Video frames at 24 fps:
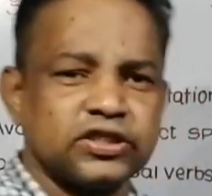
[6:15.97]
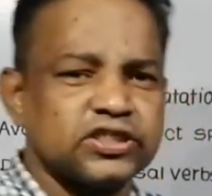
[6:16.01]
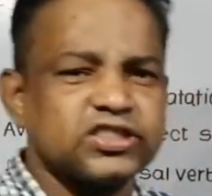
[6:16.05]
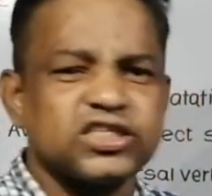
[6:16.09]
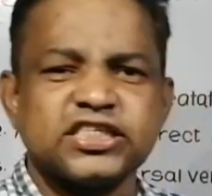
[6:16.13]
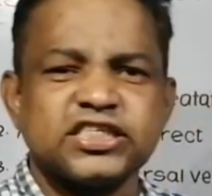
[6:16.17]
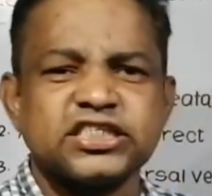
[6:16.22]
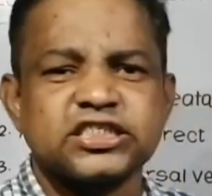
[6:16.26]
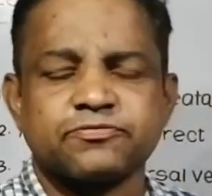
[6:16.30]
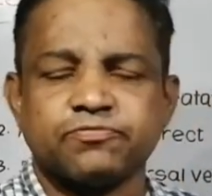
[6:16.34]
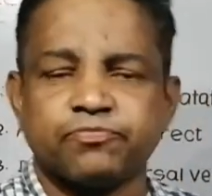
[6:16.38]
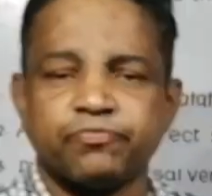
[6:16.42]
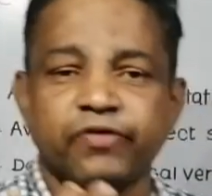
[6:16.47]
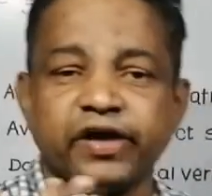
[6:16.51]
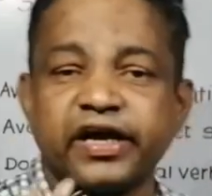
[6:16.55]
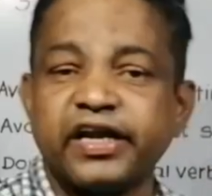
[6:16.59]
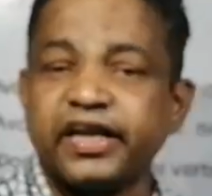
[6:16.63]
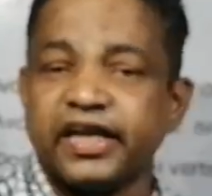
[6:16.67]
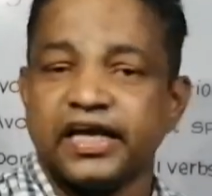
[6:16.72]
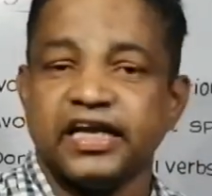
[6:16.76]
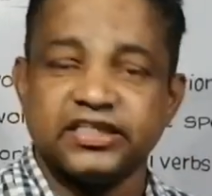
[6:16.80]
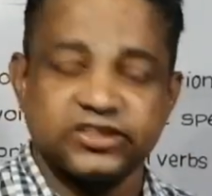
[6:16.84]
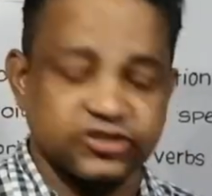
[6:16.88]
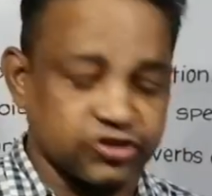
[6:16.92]
This is
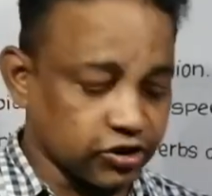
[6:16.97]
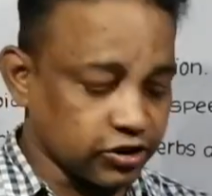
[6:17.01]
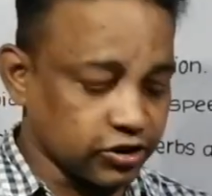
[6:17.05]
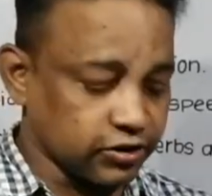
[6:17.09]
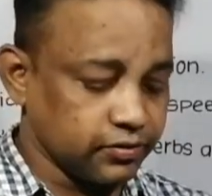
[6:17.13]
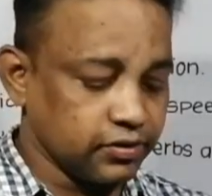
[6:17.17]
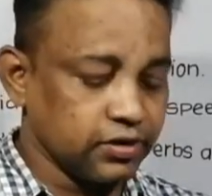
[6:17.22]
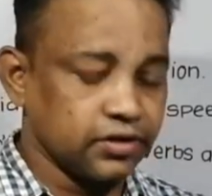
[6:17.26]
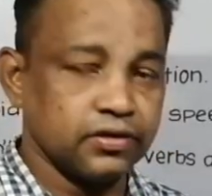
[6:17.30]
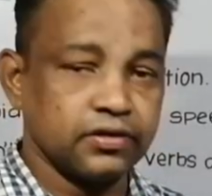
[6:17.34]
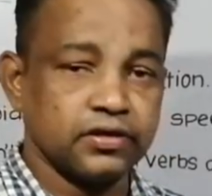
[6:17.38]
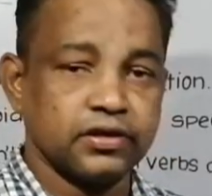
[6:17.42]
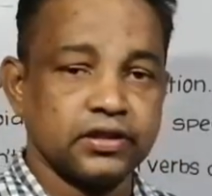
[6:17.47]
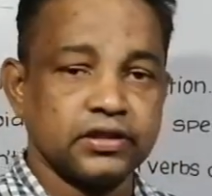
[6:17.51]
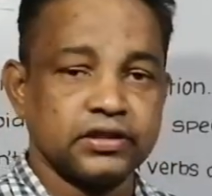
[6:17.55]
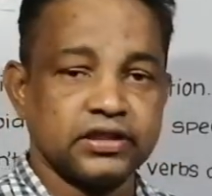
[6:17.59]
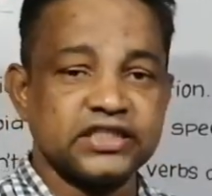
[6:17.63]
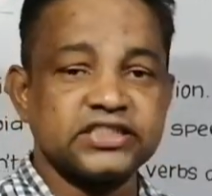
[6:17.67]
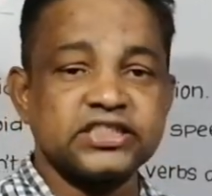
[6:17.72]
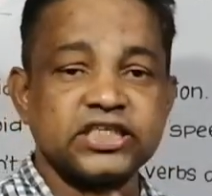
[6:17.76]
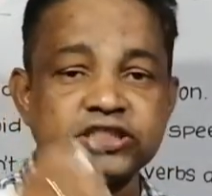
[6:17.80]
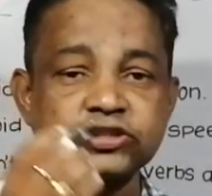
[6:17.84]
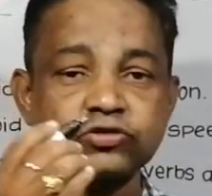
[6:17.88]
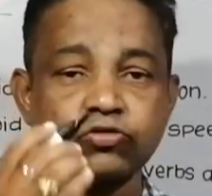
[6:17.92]
very easy.
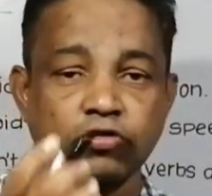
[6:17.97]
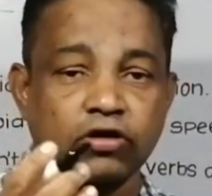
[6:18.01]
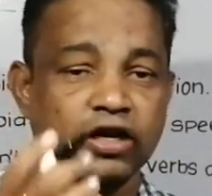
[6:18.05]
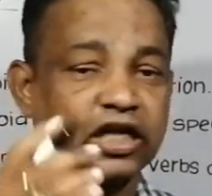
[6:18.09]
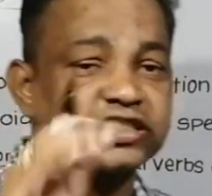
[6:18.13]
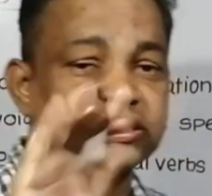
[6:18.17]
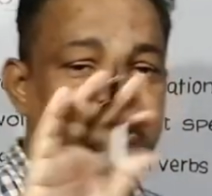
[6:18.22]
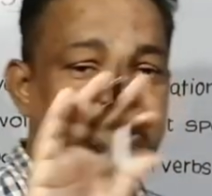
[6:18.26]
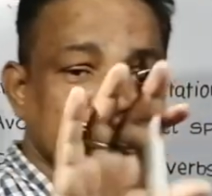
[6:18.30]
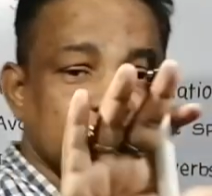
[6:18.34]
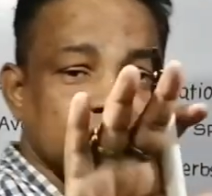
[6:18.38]
This is known as